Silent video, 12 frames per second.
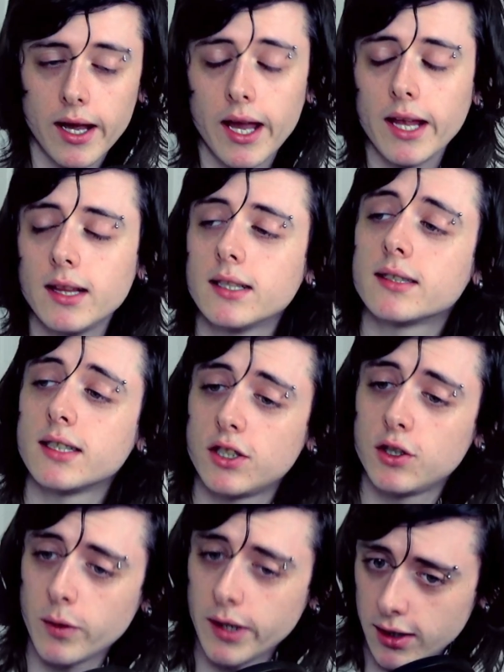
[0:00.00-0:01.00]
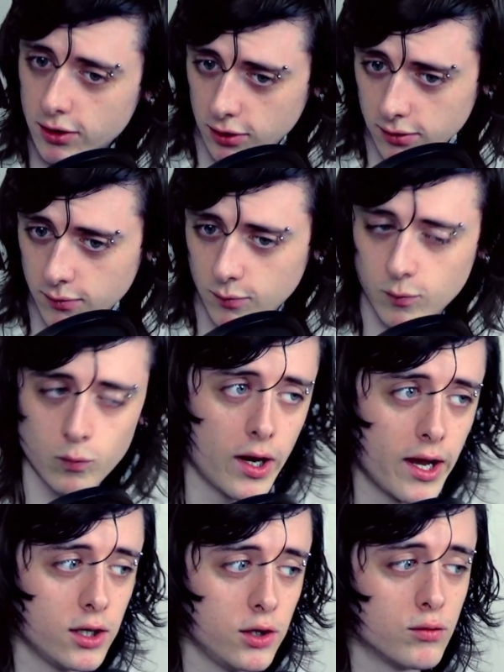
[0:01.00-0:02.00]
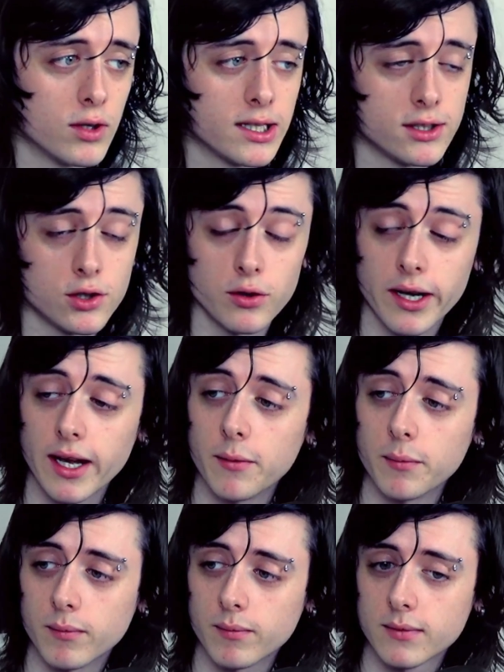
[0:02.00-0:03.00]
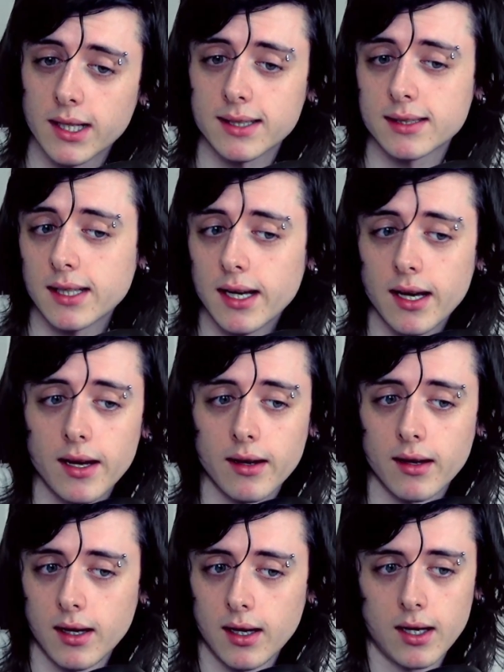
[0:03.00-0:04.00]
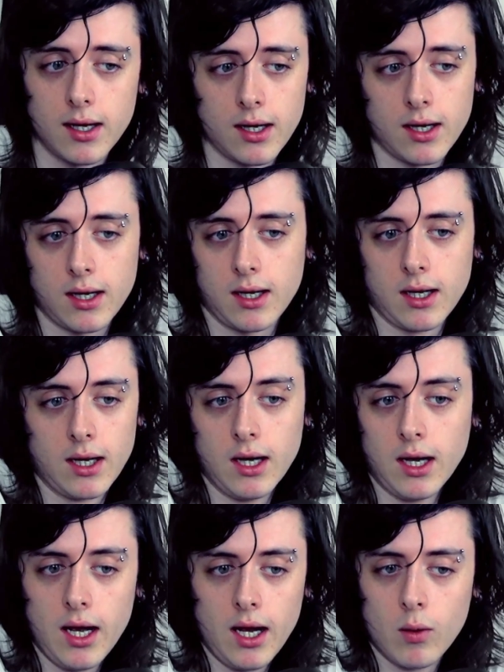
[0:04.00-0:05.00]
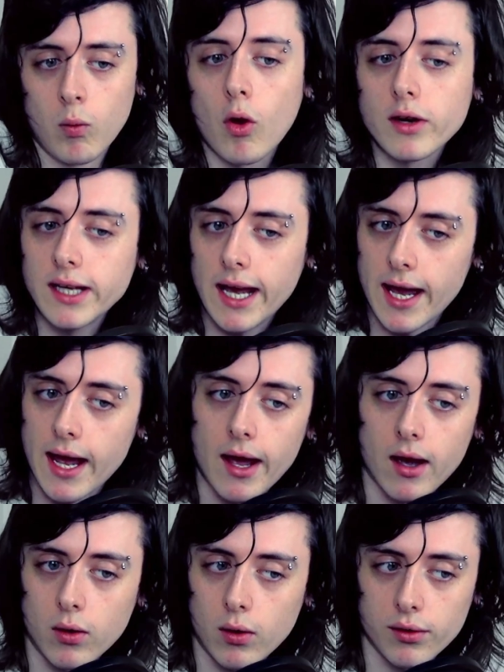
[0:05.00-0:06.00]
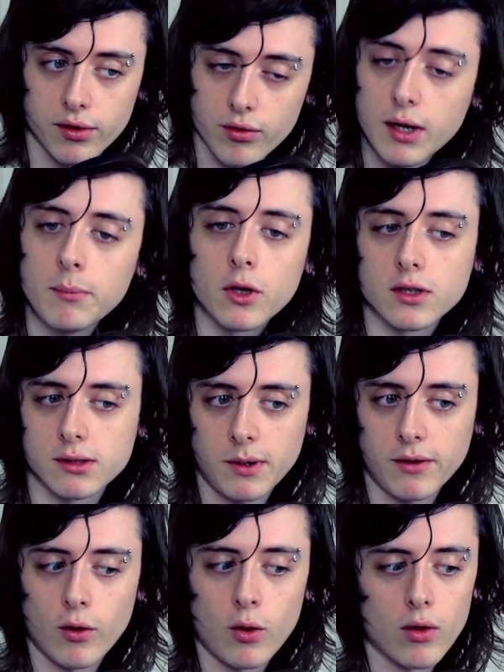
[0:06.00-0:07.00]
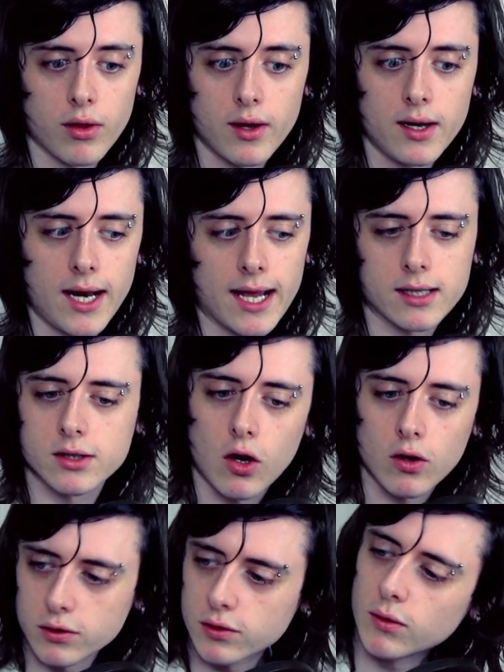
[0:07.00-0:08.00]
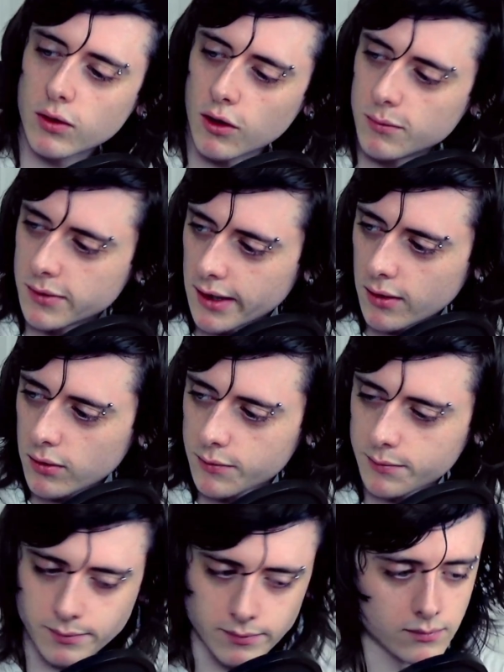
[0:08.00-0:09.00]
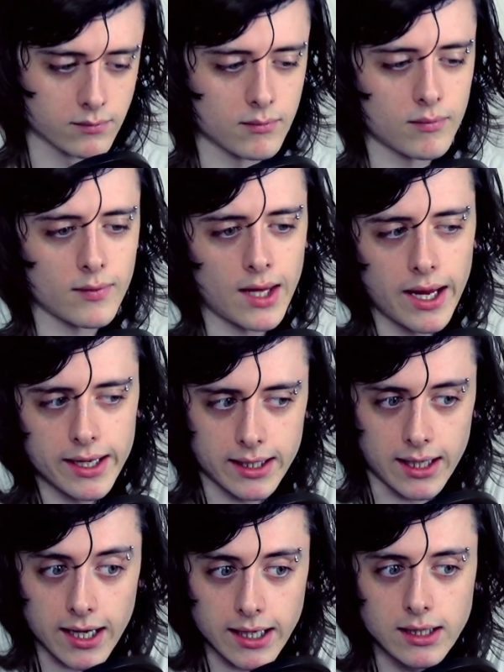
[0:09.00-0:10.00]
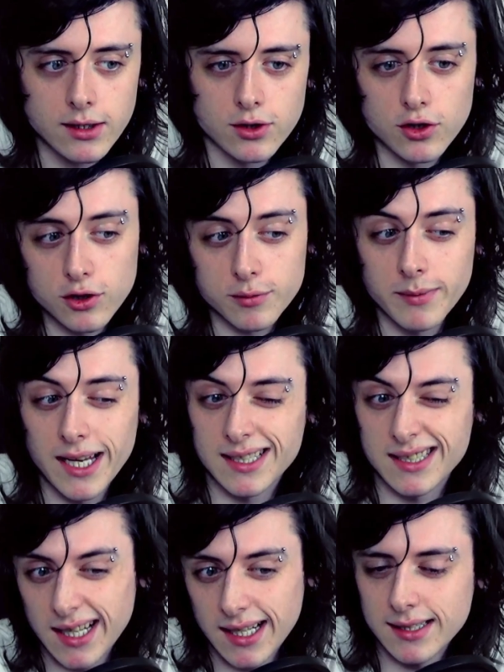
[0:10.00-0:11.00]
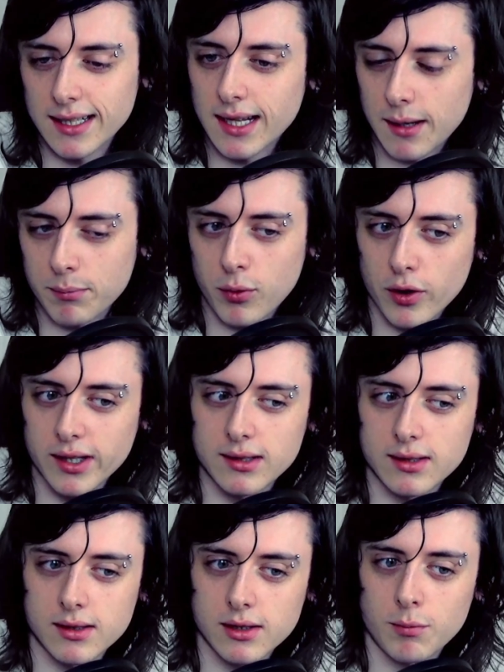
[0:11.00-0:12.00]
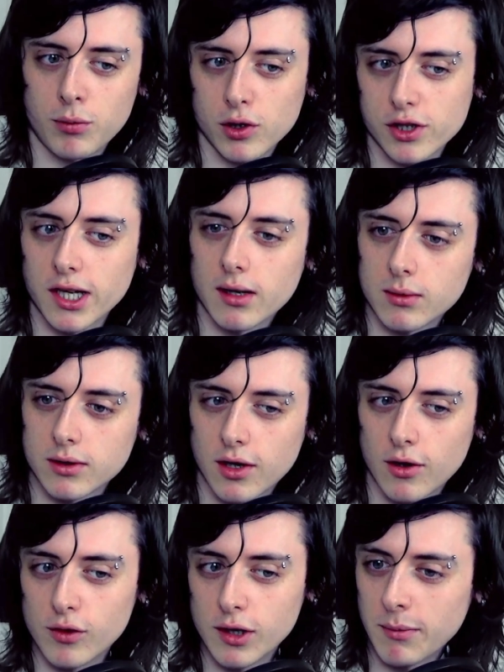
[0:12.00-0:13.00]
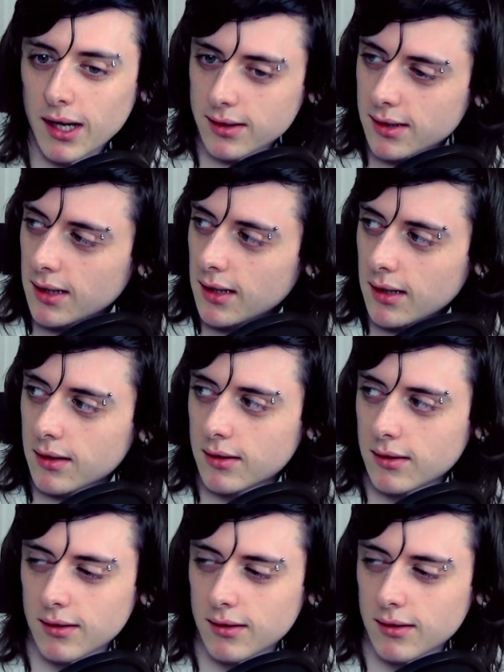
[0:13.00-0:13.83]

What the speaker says: In the situation where you release your game, let's say 1 year or 3 months before the next console comes out, it kind of does make sense at that point to push out a remaster